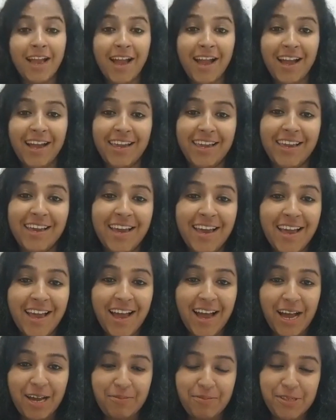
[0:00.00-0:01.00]
Hi,
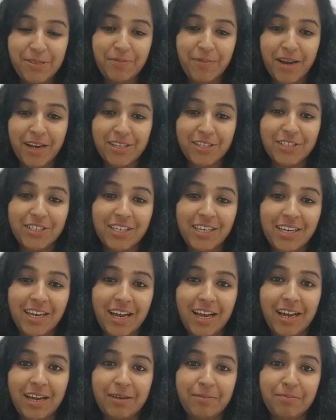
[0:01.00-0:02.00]
I'm Subhashni.
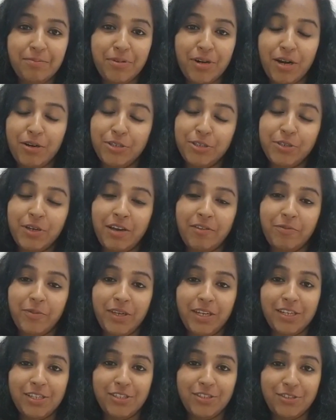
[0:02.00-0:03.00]
I'm proud to have
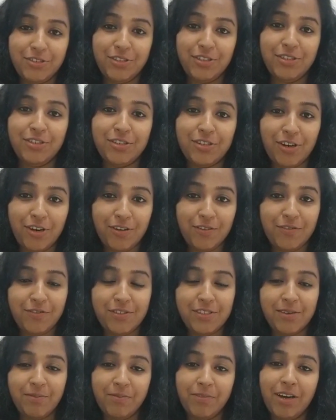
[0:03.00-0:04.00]
been a student of
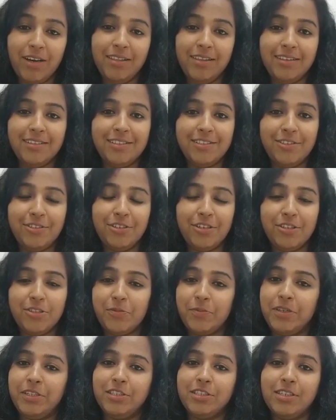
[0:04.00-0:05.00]
Samvaad Institute of
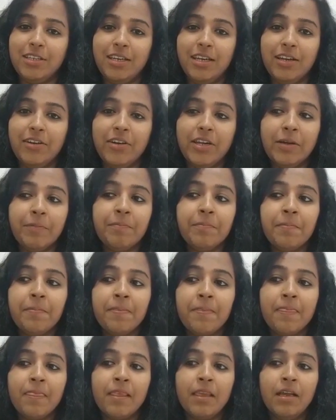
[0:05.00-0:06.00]
Speech and Hearing.
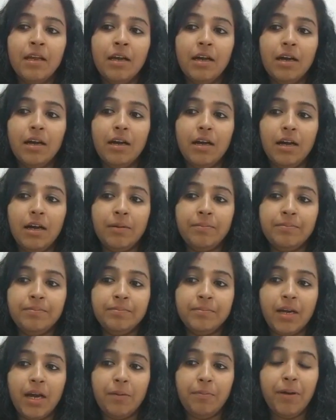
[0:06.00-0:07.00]

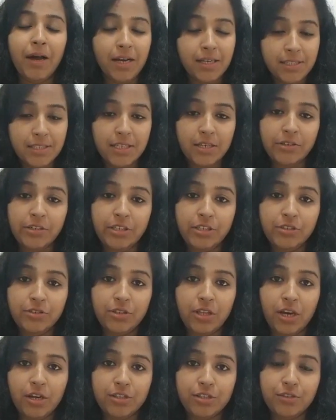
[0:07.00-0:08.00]
I passed out in
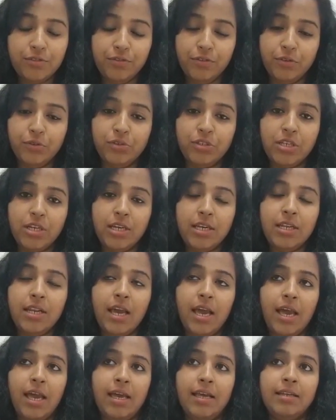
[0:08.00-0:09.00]
2014,
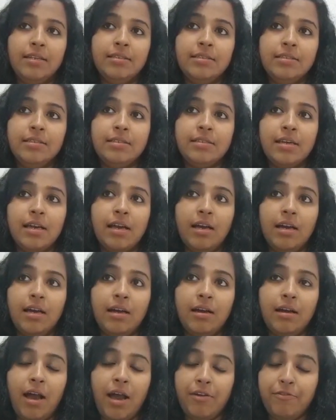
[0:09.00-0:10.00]
and
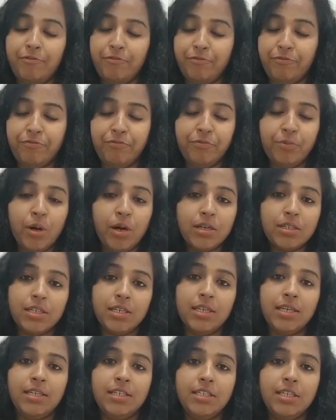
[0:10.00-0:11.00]
I've worked
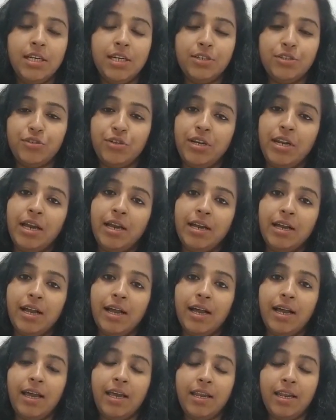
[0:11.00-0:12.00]
in India, Sri
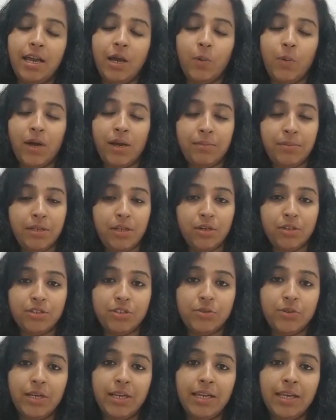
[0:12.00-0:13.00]
Lanka, and now I'm in
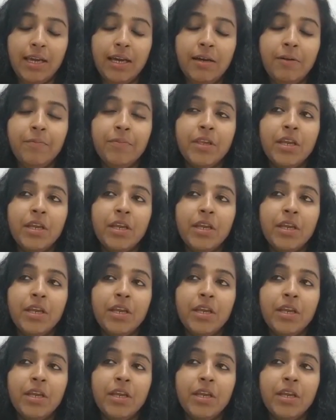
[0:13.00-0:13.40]
Australia.